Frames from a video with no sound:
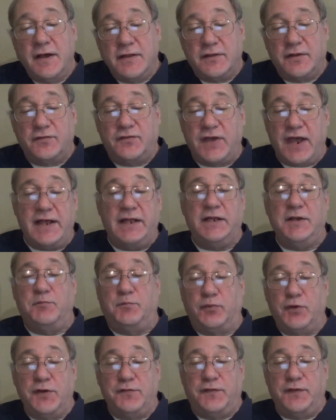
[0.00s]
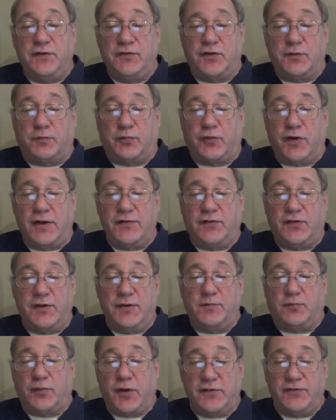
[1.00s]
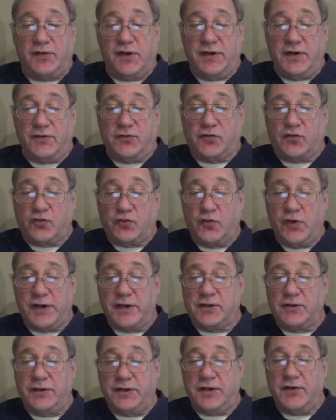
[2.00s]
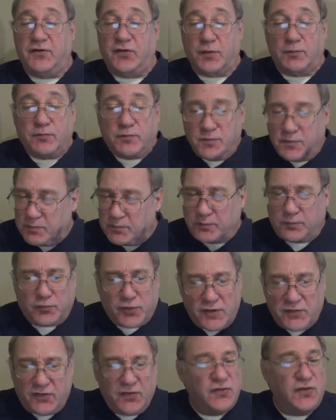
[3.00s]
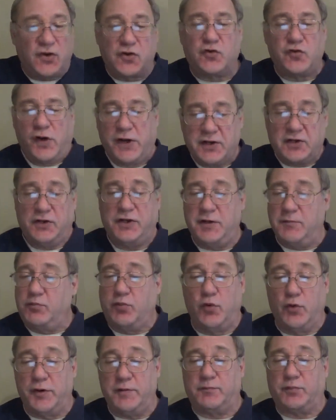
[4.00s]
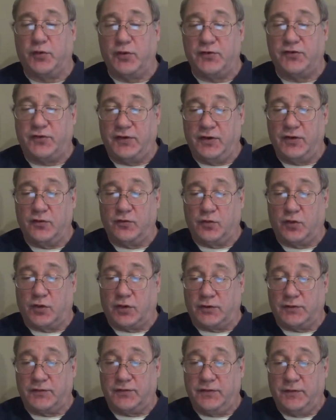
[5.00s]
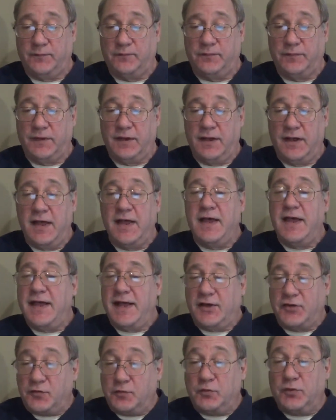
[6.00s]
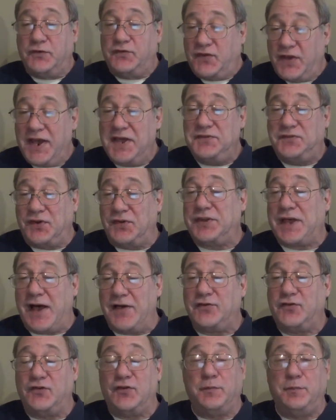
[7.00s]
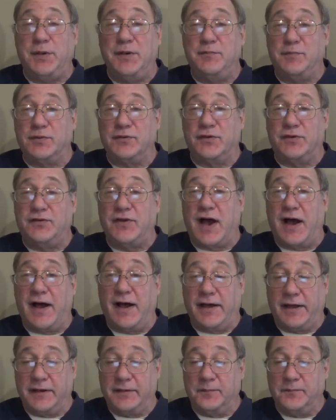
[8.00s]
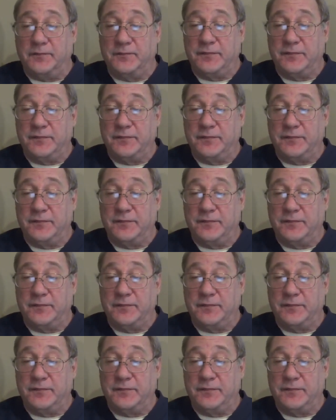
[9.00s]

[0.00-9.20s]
The daily briefings of president president is critically is a president is a critically important person in the world. It's when tens of thousands of people are dying.